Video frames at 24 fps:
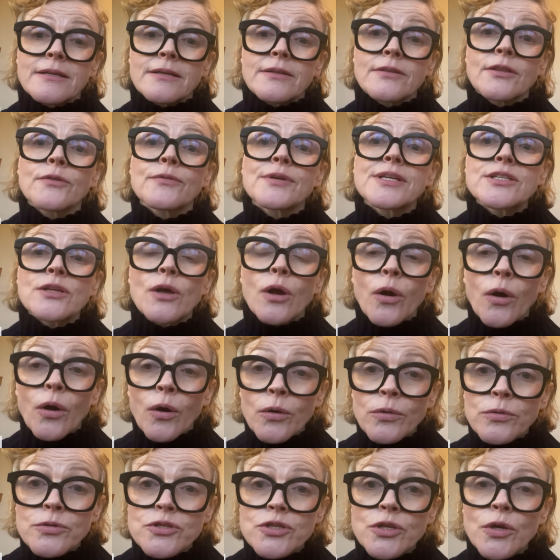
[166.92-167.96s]
There is
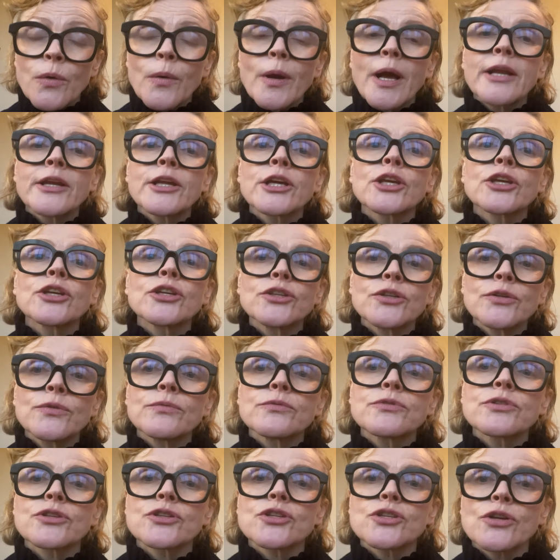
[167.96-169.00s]
also an
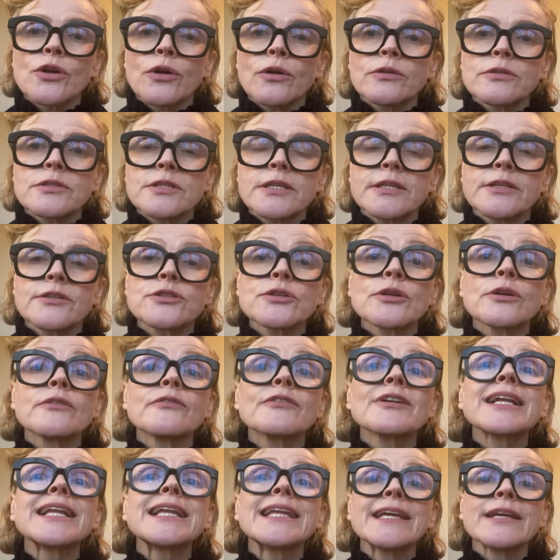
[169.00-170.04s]
acute shortage
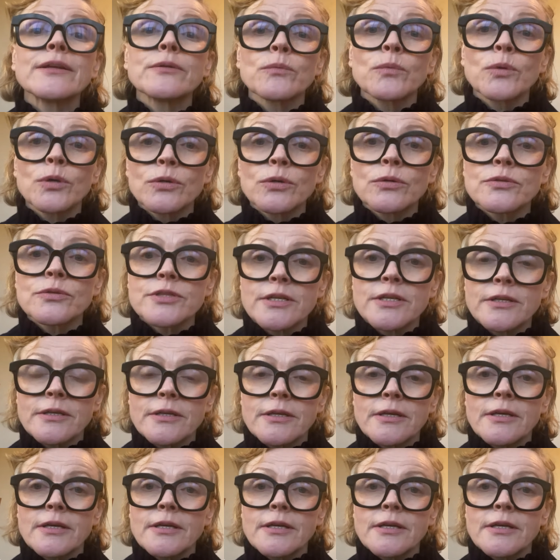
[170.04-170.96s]
of clean water,